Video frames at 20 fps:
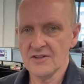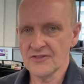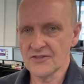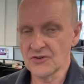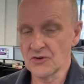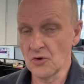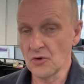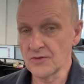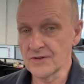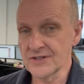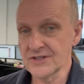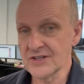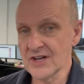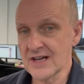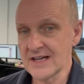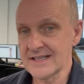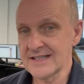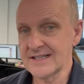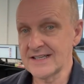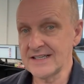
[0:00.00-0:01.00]
The northern
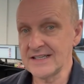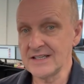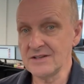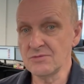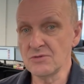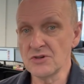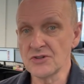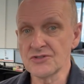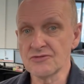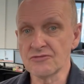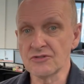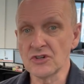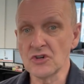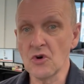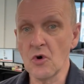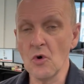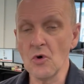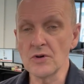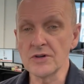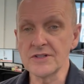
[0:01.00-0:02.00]
Thai city was
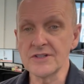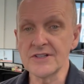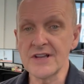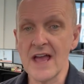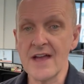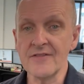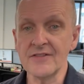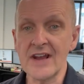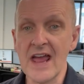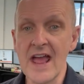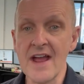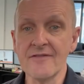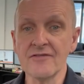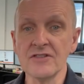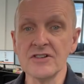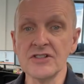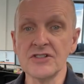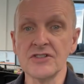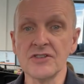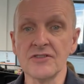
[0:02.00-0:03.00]
recorded to have an
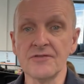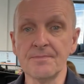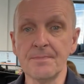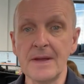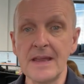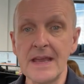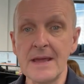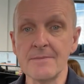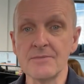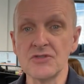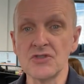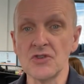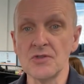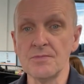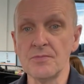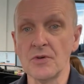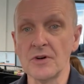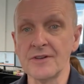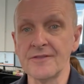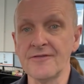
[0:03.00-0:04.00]
average of PM
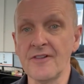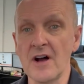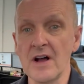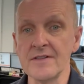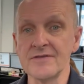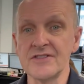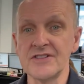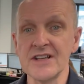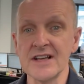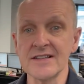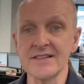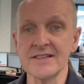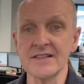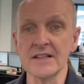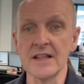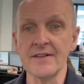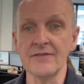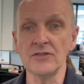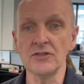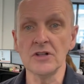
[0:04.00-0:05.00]
2.5 dust
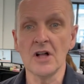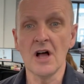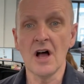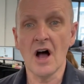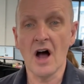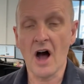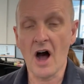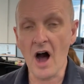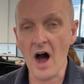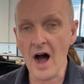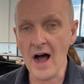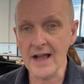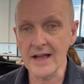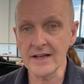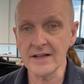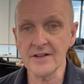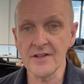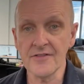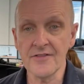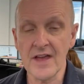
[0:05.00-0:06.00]
level
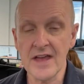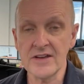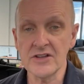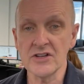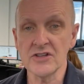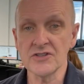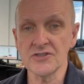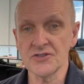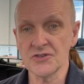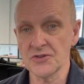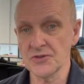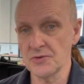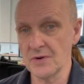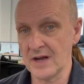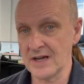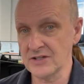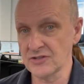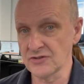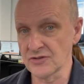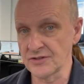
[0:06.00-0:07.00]
higher than
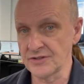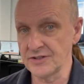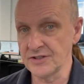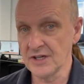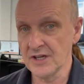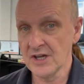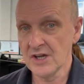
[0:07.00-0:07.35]
200.